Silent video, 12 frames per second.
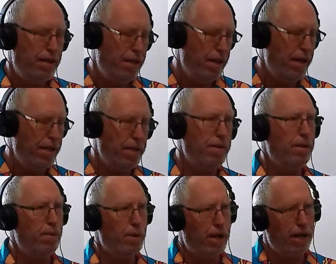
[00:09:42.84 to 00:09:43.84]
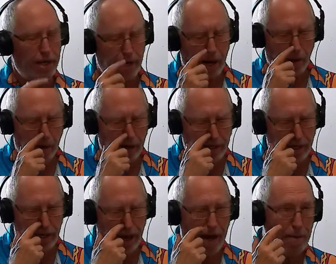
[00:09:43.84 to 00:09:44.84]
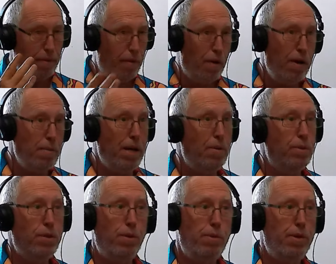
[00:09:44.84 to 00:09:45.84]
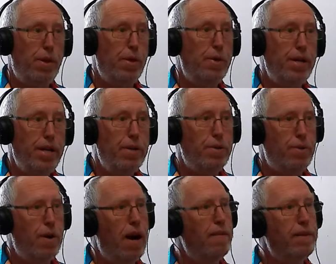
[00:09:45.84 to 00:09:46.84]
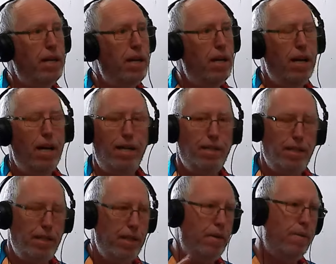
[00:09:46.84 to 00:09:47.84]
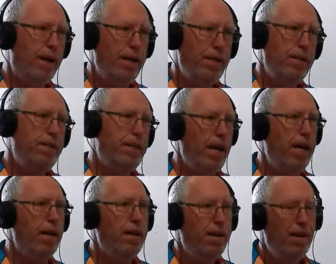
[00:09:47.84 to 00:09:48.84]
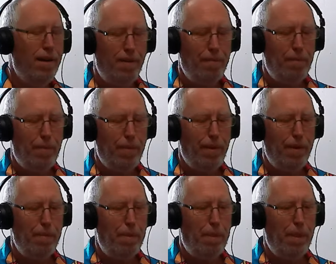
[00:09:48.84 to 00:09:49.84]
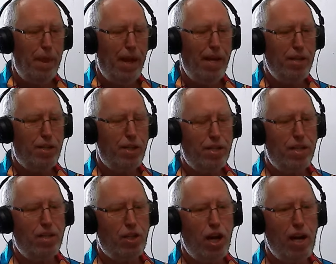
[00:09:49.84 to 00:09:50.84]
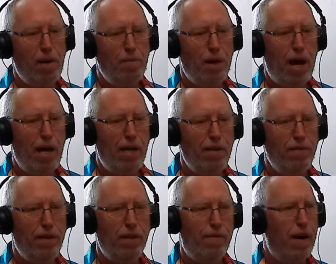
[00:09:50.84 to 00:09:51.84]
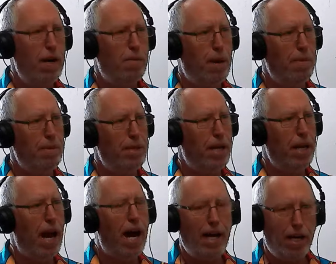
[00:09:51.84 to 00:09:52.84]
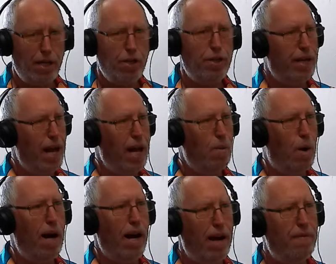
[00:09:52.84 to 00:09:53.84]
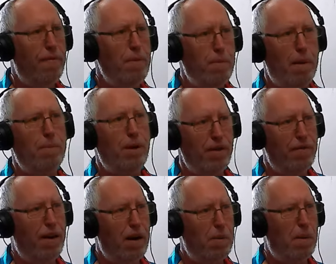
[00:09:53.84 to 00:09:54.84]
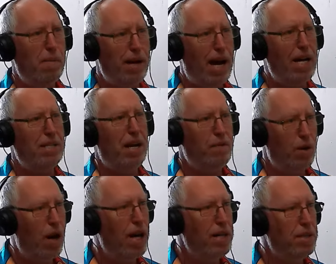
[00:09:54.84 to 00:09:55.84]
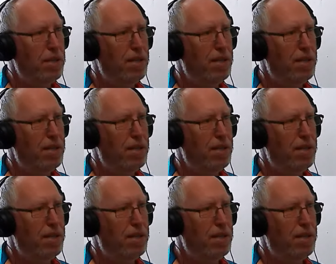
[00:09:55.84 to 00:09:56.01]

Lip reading: and they said, we're going to downgrade you. I've already been, it was almost 30 years driving. I said, you know what, just take it. It's just a shame that even the fire departments today, I understand why every member of the fire department has to have their license.